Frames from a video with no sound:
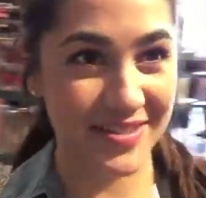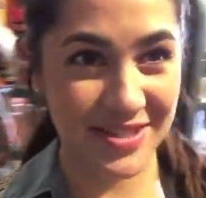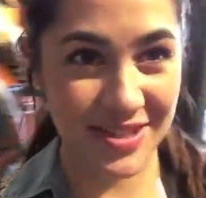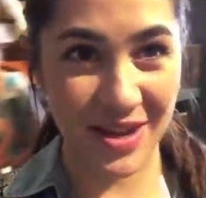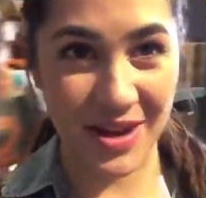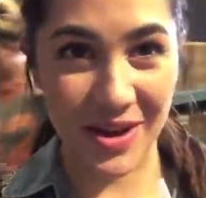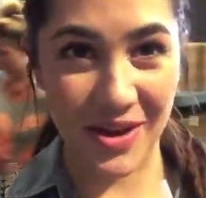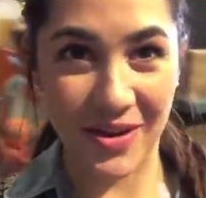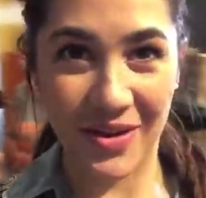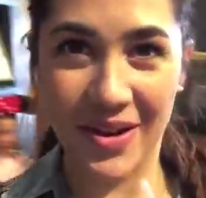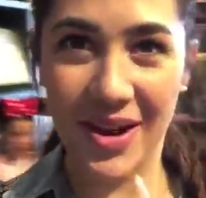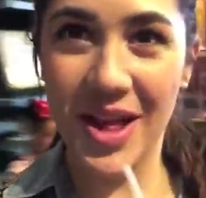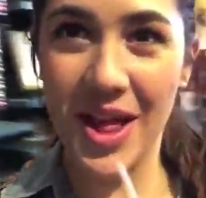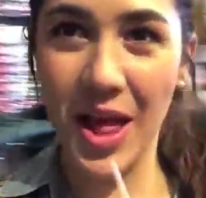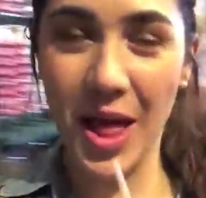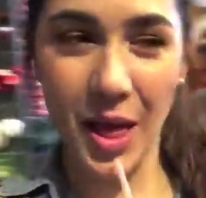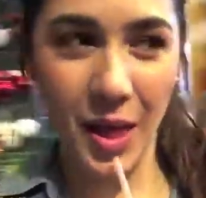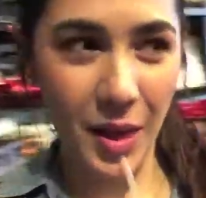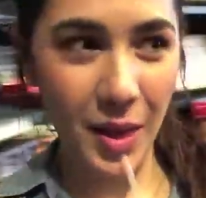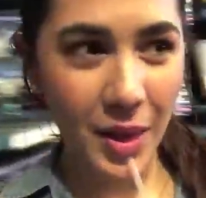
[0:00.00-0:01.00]
So
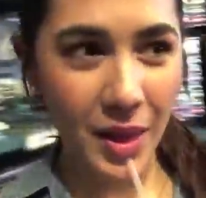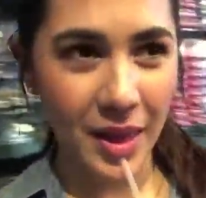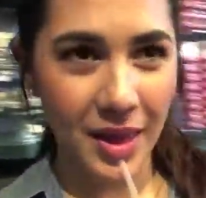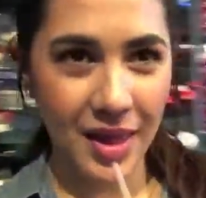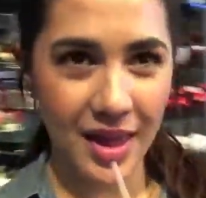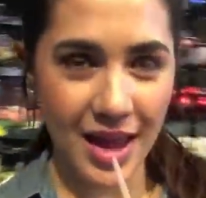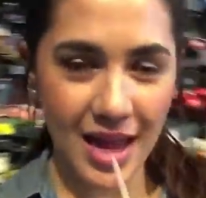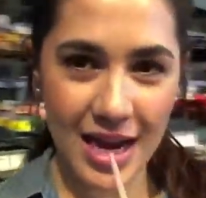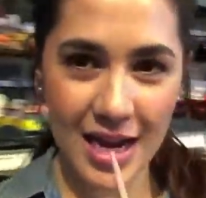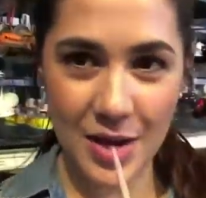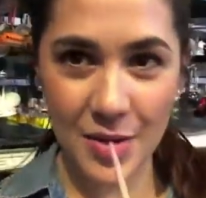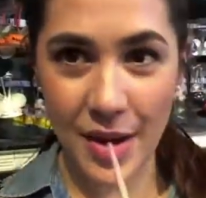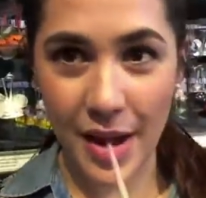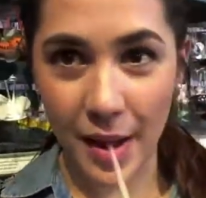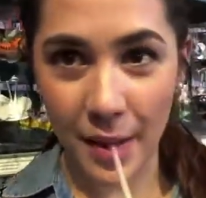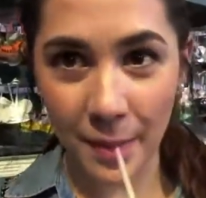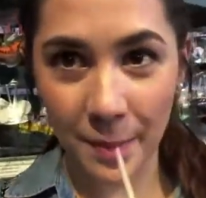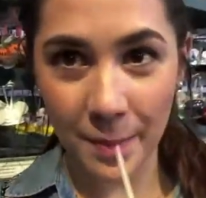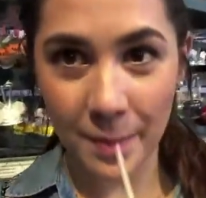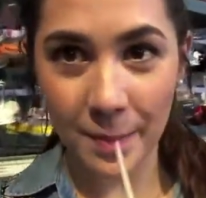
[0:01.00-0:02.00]
anyway,